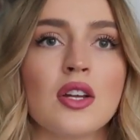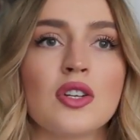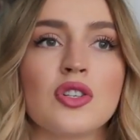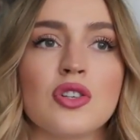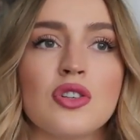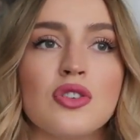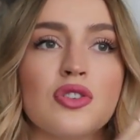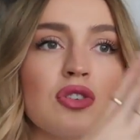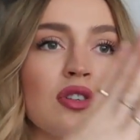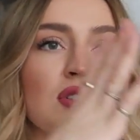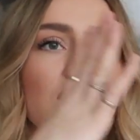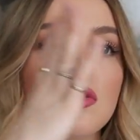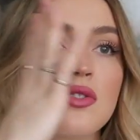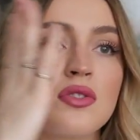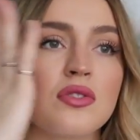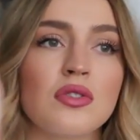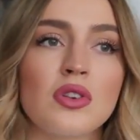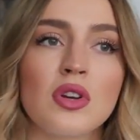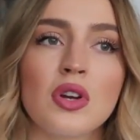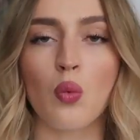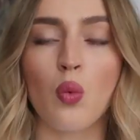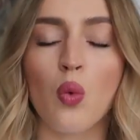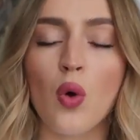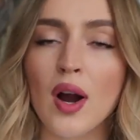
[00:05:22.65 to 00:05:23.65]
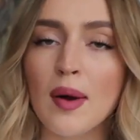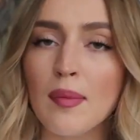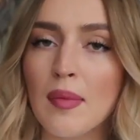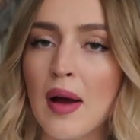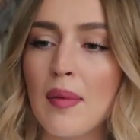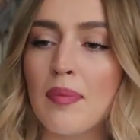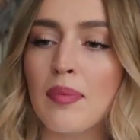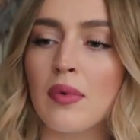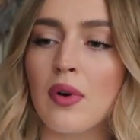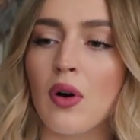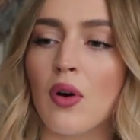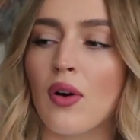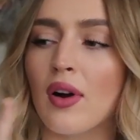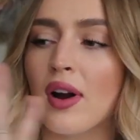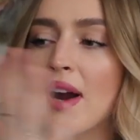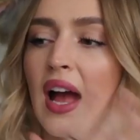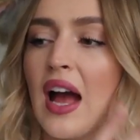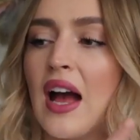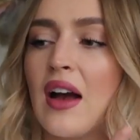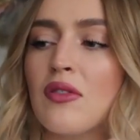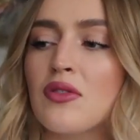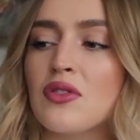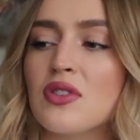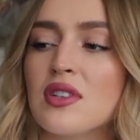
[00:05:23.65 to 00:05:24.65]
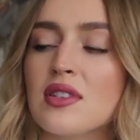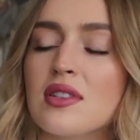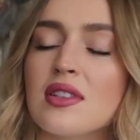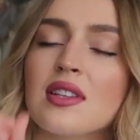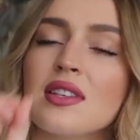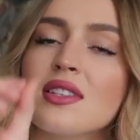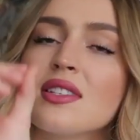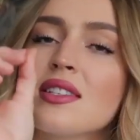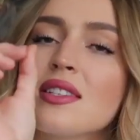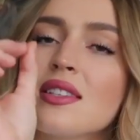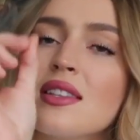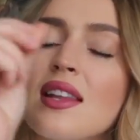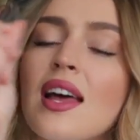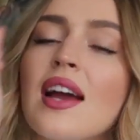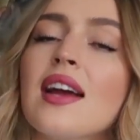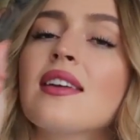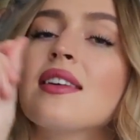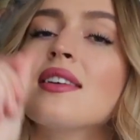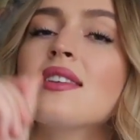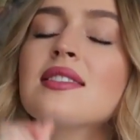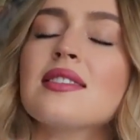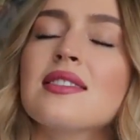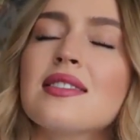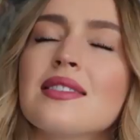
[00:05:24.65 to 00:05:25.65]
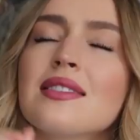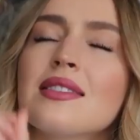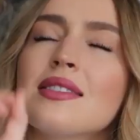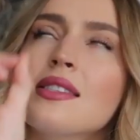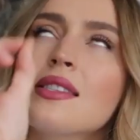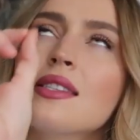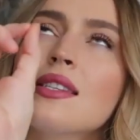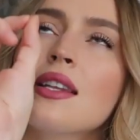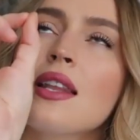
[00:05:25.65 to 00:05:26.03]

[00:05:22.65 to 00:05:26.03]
to just warm up or have just the slightest